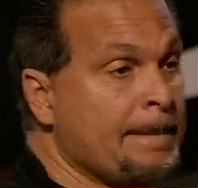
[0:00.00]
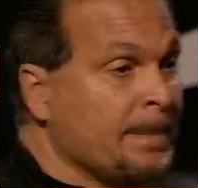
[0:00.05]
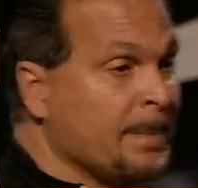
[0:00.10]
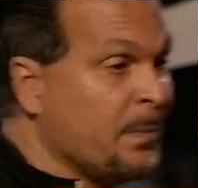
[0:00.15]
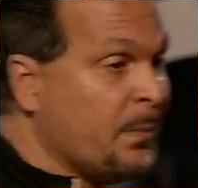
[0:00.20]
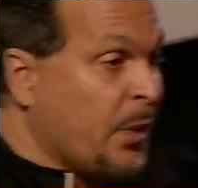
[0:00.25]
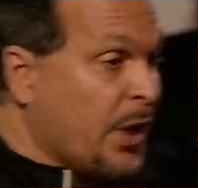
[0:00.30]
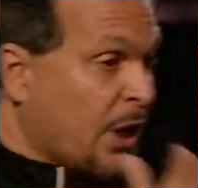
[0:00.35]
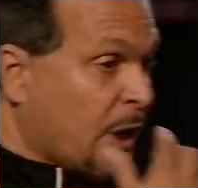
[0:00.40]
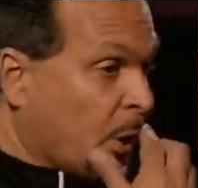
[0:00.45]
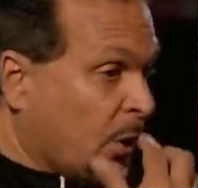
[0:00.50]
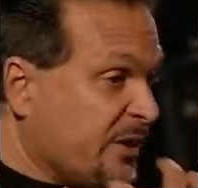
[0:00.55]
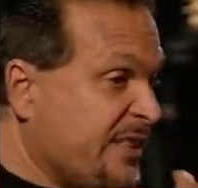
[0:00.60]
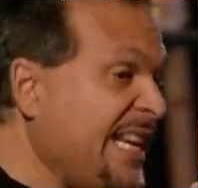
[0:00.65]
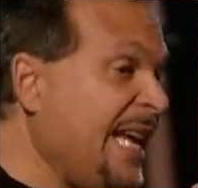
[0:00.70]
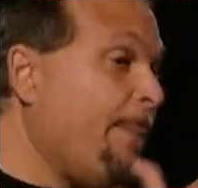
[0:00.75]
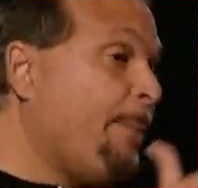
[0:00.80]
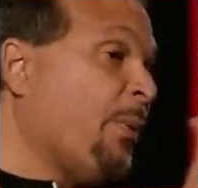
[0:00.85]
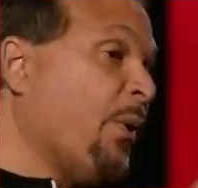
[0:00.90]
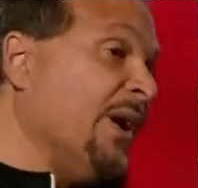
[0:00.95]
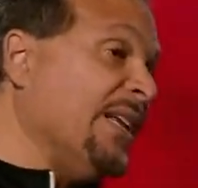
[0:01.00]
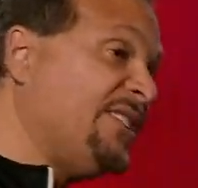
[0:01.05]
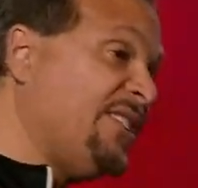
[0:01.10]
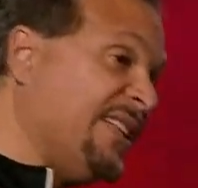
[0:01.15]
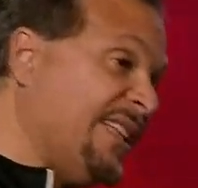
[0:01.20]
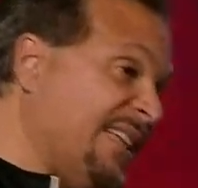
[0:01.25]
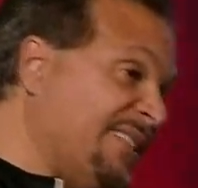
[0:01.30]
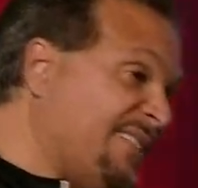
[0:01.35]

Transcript: We're going to go deeper into this